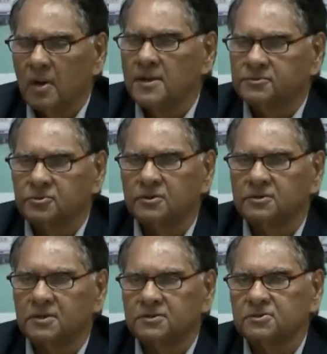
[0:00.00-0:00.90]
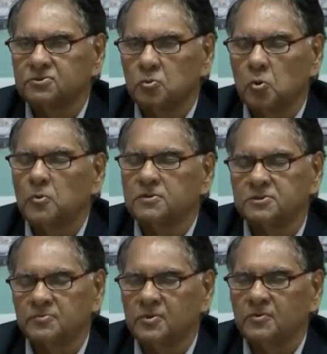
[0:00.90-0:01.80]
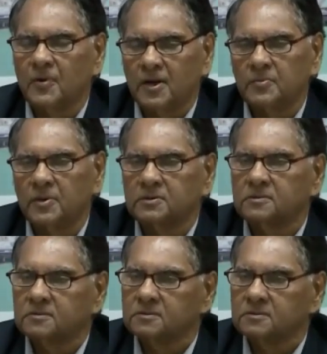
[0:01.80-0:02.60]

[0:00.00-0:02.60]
It's not that it is oversimplified, but